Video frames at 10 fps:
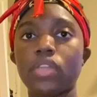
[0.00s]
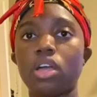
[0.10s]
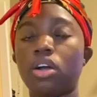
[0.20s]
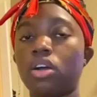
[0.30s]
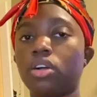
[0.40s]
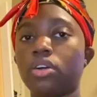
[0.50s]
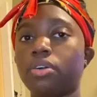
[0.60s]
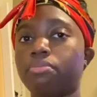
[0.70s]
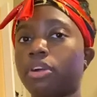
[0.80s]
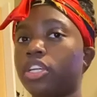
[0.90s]
I
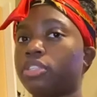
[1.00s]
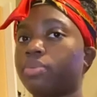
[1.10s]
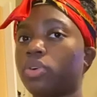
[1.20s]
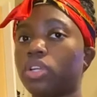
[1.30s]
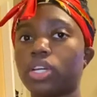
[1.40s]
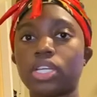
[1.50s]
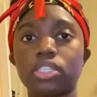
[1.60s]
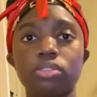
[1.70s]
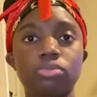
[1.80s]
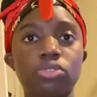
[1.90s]
already spoke on the
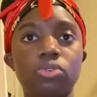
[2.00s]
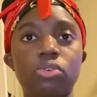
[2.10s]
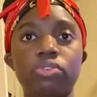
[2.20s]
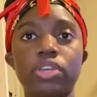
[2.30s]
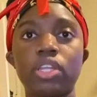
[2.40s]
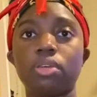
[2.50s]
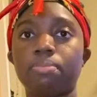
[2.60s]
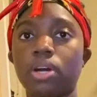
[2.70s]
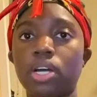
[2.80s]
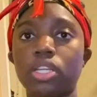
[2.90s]
custom jewelry, the
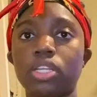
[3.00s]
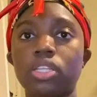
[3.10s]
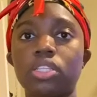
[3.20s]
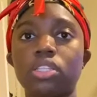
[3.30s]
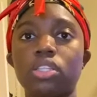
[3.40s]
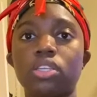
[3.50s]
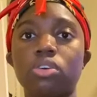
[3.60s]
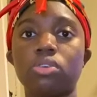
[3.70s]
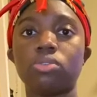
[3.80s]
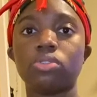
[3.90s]
bonnets, the
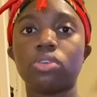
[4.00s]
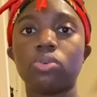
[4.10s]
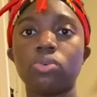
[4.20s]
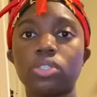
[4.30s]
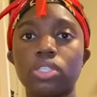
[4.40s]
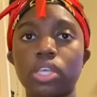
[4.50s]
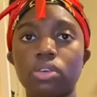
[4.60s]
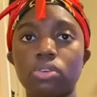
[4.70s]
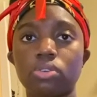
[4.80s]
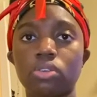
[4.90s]

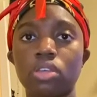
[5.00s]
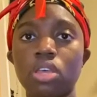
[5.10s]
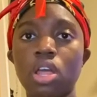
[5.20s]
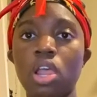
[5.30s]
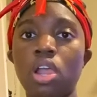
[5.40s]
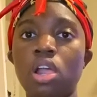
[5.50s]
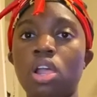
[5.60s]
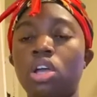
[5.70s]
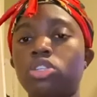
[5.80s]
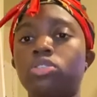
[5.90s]
wholesale.
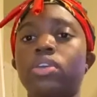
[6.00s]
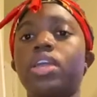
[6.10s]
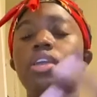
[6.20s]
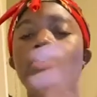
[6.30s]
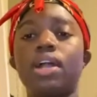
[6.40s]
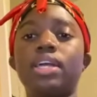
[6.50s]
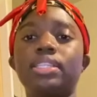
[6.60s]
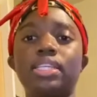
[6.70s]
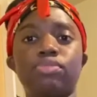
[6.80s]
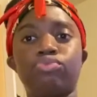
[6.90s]
So yeah, you guys,
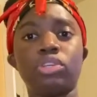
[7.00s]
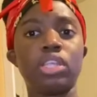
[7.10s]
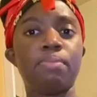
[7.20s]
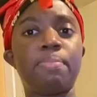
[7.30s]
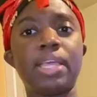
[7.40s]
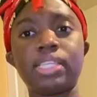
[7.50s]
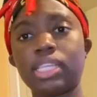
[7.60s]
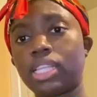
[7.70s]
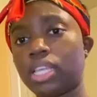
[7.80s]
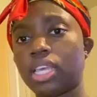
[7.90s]
that's really
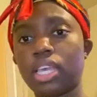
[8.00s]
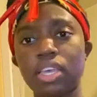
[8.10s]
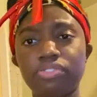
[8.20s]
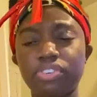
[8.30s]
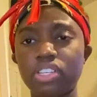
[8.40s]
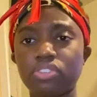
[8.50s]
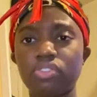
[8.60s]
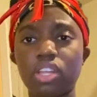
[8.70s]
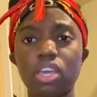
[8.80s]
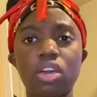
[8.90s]
basically it for this
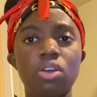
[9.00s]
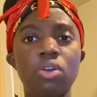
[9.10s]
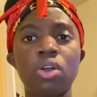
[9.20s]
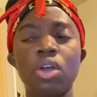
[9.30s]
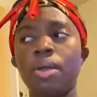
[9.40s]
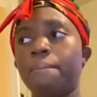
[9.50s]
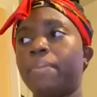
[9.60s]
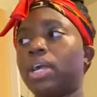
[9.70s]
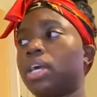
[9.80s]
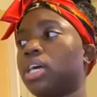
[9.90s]
video
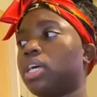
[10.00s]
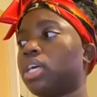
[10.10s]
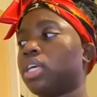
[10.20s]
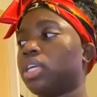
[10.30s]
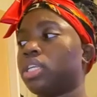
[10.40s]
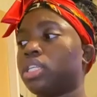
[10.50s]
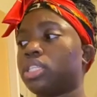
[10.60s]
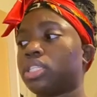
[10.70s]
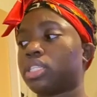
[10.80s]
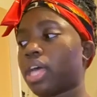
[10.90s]

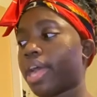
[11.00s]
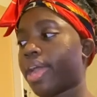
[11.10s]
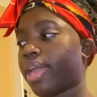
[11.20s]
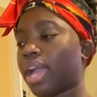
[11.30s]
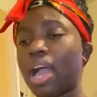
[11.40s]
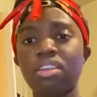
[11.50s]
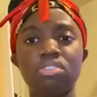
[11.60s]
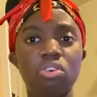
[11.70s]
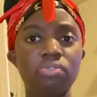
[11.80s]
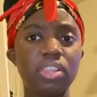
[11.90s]
because like I
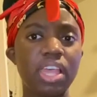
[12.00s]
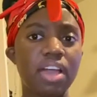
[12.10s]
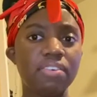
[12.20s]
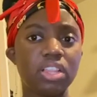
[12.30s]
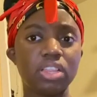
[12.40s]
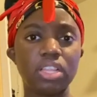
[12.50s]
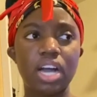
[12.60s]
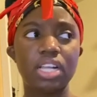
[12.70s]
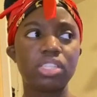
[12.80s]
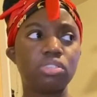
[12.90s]
don't really have a
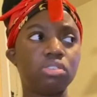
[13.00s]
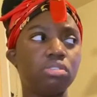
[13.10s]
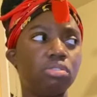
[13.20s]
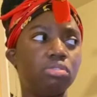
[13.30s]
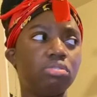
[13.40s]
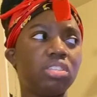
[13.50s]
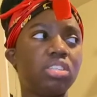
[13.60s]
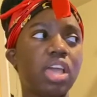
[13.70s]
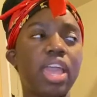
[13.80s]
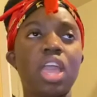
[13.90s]
lot to
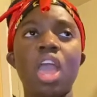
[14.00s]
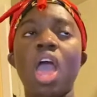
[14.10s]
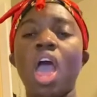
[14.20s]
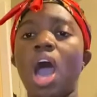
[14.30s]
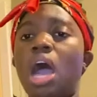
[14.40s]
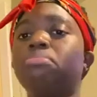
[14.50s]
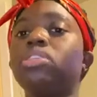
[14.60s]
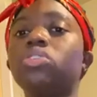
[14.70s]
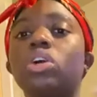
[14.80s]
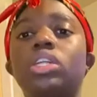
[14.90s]
say. I'm
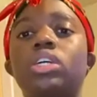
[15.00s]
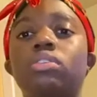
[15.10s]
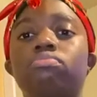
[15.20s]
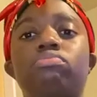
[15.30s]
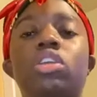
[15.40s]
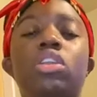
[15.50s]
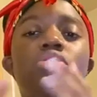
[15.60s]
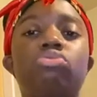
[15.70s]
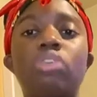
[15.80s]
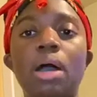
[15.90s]
just gonna, you know,
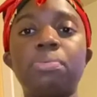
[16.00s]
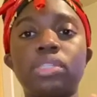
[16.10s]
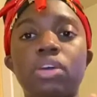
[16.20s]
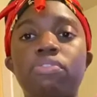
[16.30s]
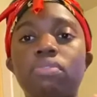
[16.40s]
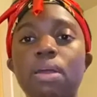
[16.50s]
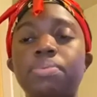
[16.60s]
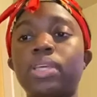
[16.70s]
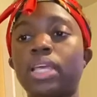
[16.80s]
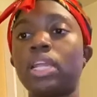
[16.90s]
drop stuff on a
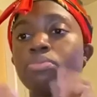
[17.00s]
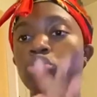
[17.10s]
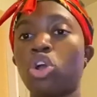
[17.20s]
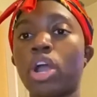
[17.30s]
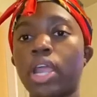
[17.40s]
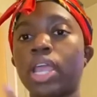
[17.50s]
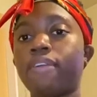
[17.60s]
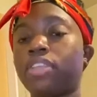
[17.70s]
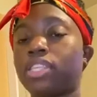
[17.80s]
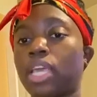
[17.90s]
website, and I'm sorry
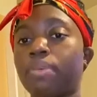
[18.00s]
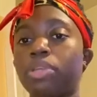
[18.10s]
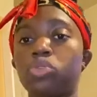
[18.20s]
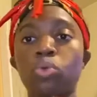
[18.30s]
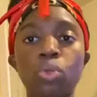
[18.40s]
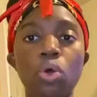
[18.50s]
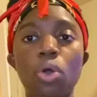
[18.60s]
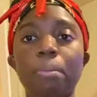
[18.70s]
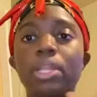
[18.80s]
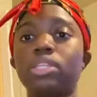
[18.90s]
if it's taking me too
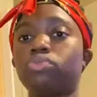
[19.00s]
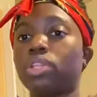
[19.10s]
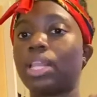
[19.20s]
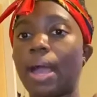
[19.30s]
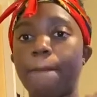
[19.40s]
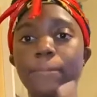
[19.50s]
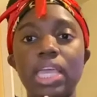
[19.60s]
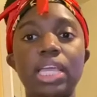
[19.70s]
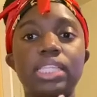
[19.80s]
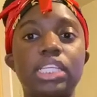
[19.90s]
long, but it's really not
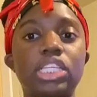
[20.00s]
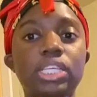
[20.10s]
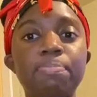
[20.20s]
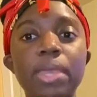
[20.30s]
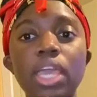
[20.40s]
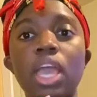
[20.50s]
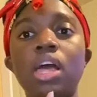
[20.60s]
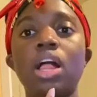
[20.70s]
me, it's the shipping.